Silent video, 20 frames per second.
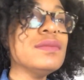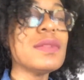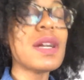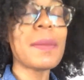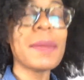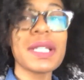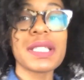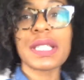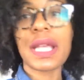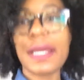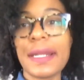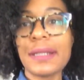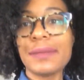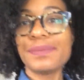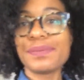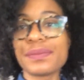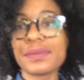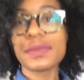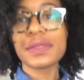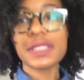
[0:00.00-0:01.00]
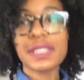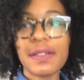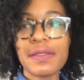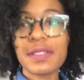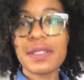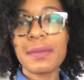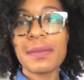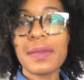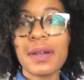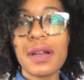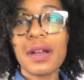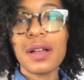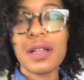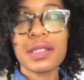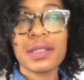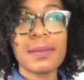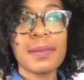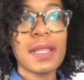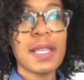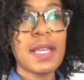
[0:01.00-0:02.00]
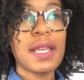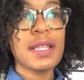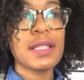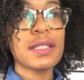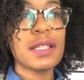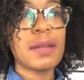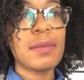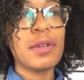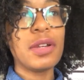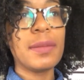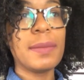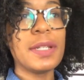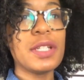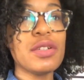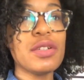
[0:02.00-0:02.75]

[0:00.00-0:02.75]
I'm excited. I have some awesome things that I'm going to be